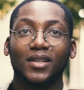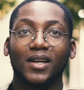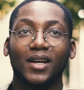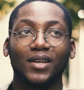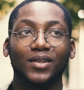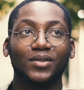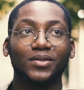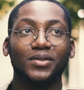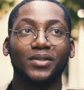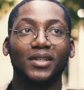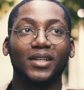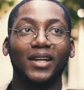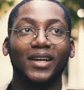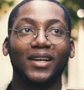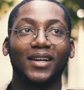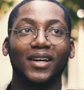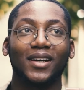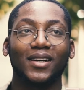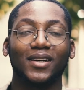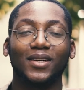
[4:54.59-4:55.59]
I don't really
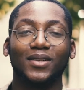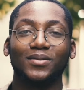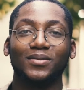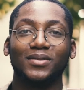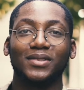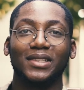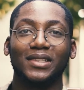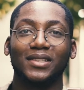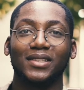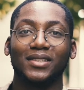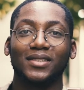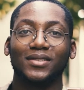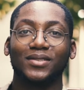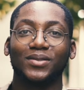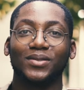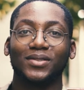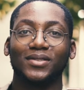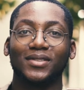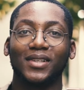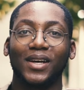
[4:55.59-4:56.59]
like account like that,
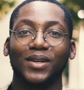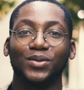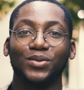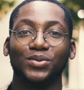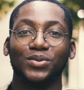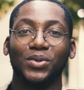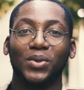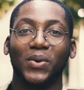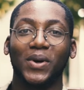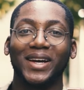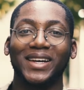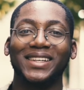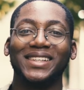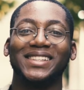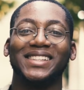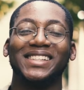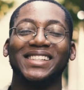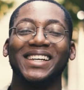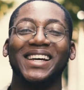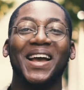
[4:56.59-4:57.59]
because I don't know
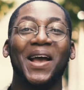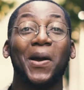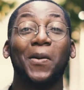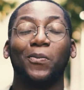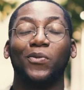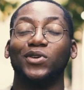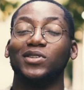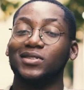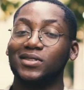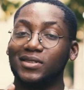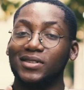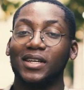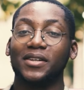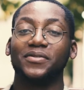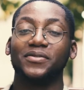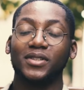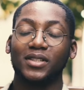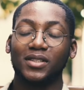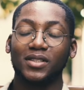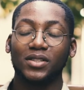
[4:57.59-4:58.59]
why, but
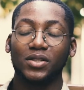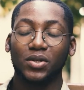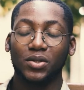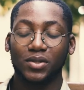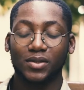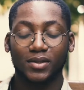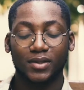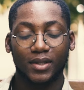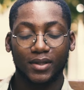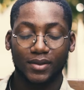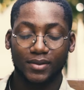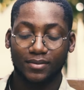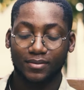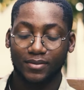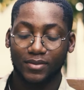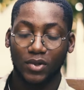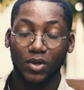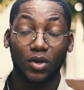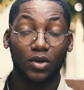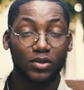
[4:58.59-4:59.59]
definitely custard,
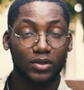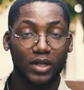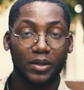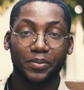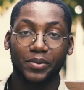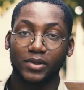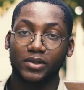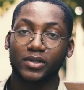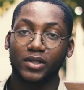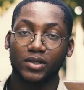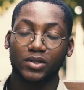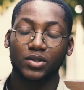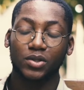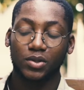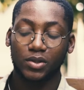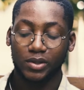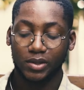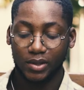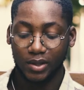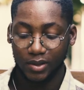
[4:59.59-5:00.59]
100%
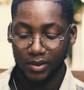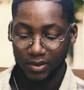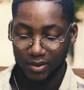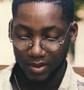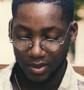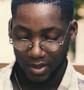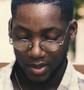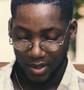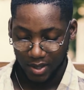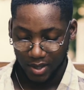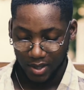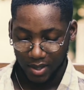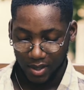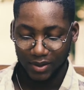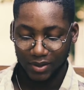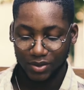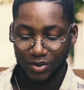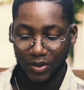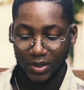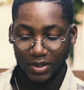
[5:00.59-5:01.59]
custard.
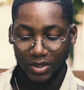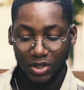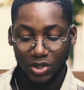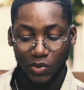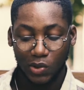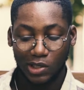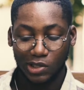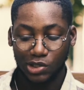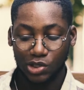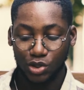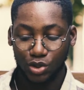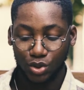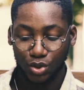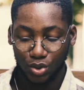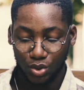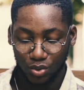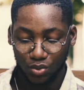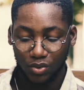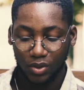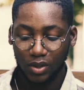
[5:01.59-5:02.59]
The
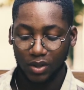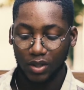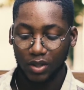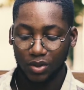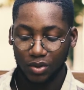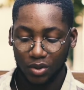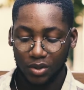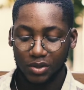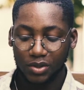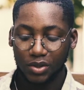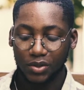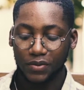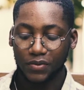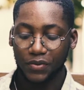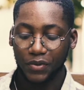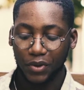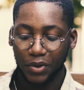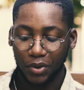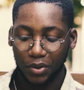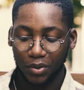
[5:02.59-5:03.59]
2022 in a nutshell
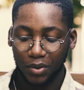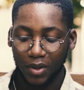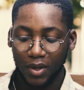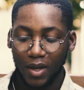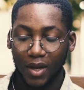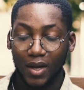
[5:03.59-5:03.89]
for you.